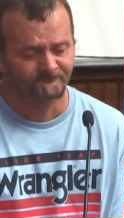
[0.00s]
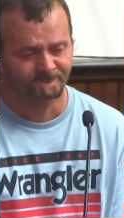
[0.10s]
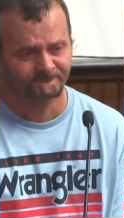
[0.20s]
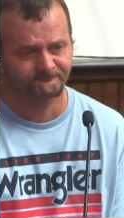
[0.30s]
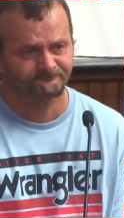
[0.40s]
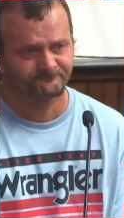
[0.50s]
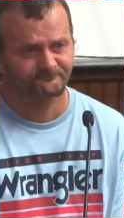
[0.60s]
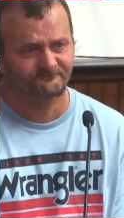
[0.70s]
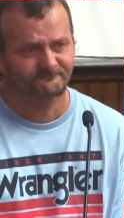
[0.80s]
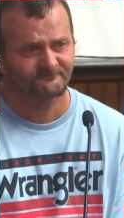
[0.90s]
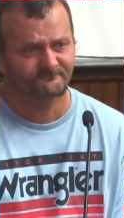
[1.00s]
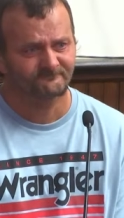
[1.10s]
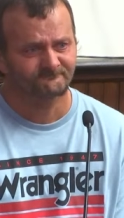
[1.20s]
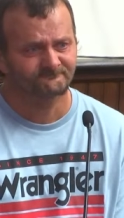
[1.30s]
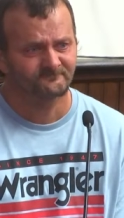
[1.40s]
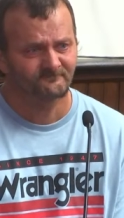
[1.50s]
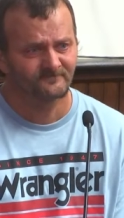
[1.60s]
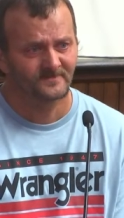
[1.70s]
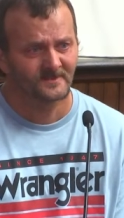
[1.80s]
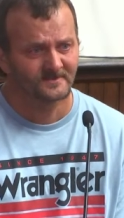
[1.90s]
Do you recognize that? phone
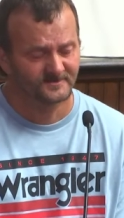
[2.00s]
call?